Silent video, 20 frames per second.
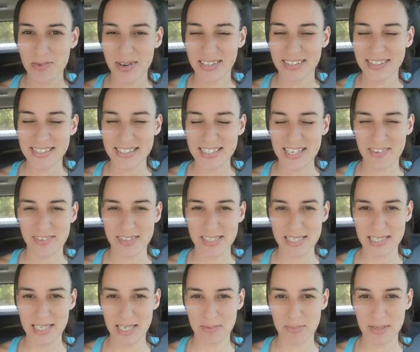everyone, Stephanie
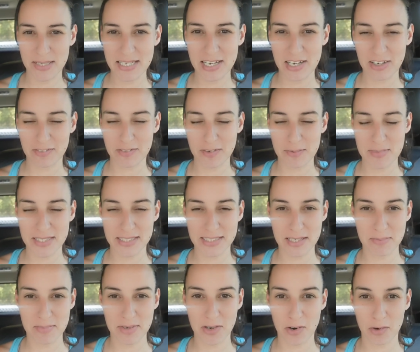Denman here from the
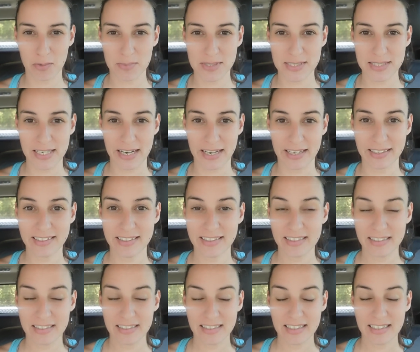Denman Homestead
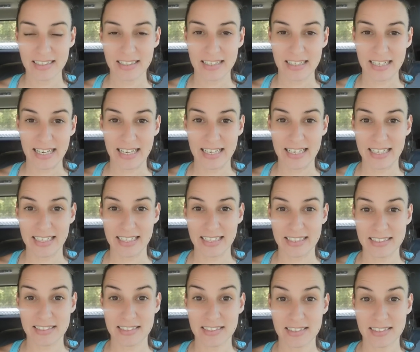
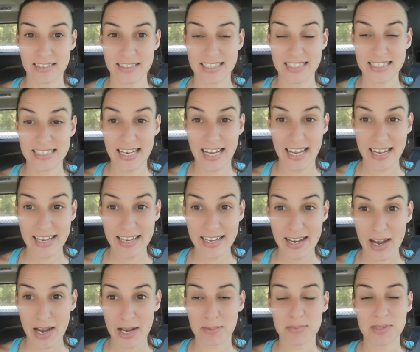and today
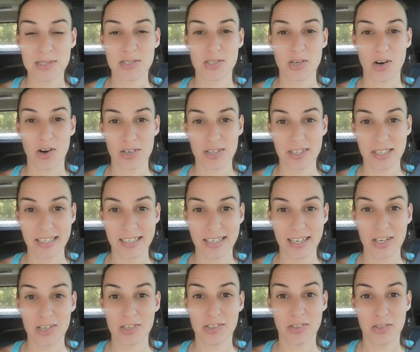I'm
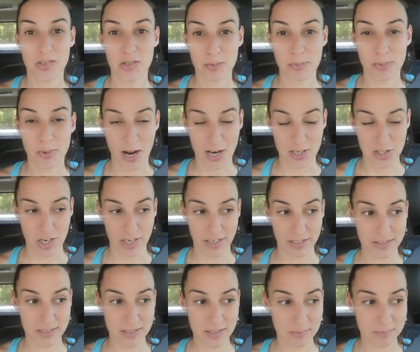starting a new
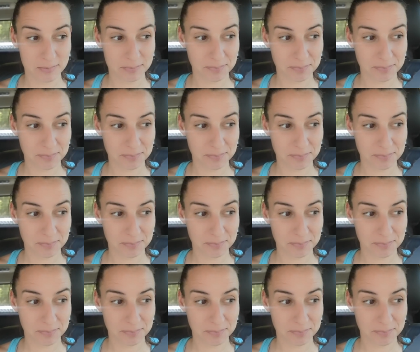project.